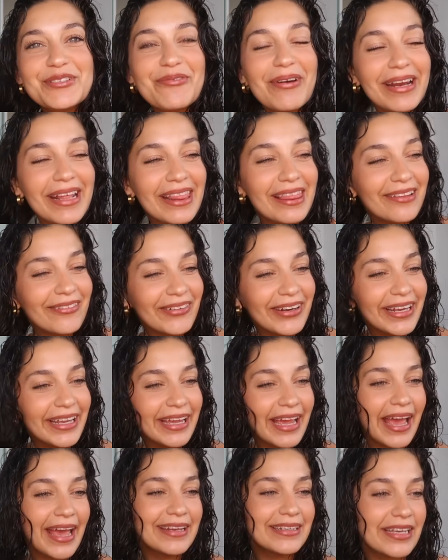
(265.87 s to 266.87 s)

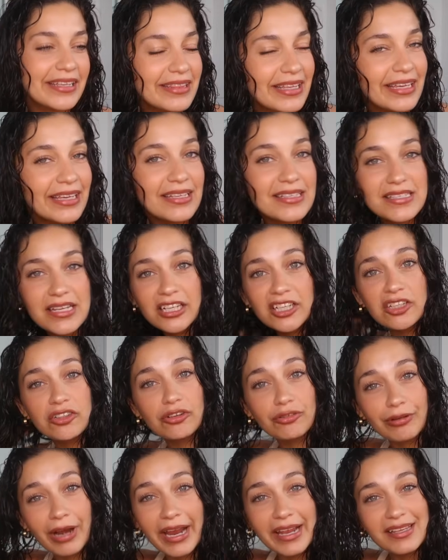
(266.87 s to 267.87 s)
23, and I think it's a
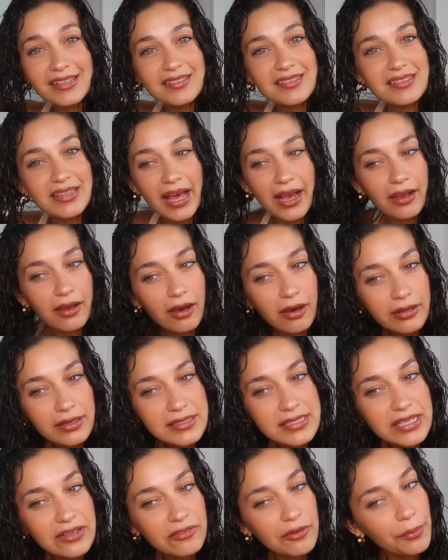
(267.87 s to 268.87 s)
grace that God
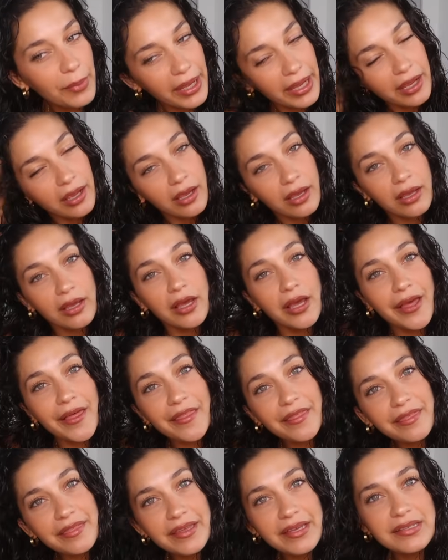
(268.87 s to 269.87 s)
has given me
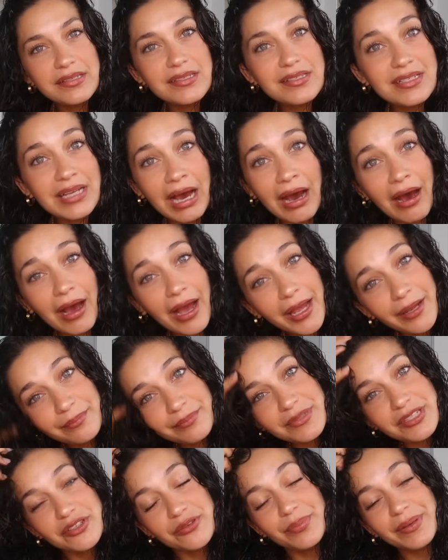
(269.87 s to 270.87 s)
this
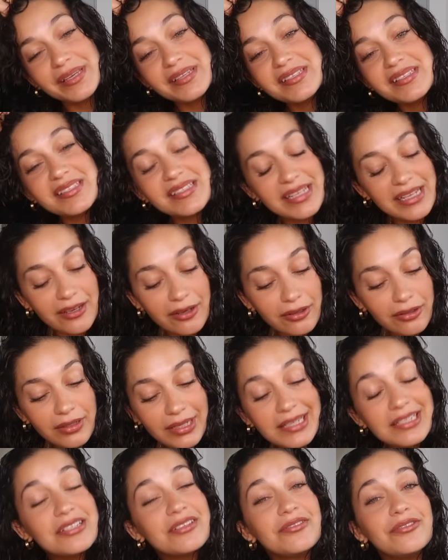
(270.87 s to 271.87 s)
time to be single
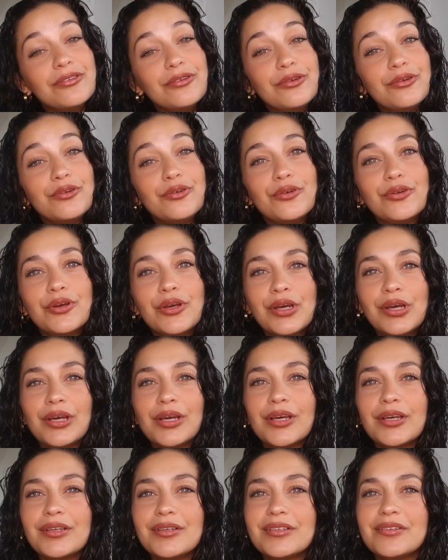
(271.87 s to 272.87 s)
and to
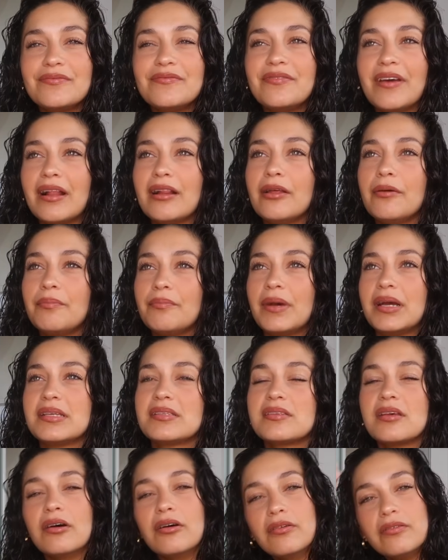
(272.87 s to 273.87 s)
develop
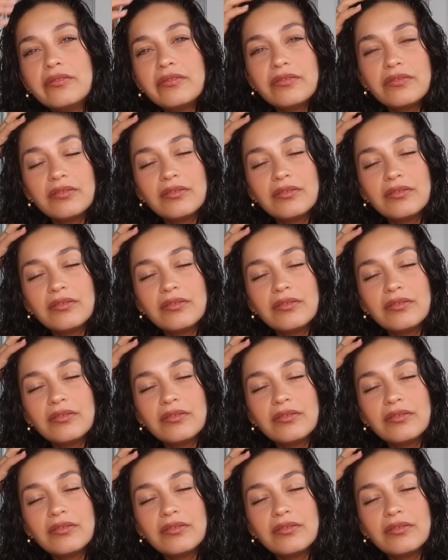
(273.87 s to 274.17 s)
myself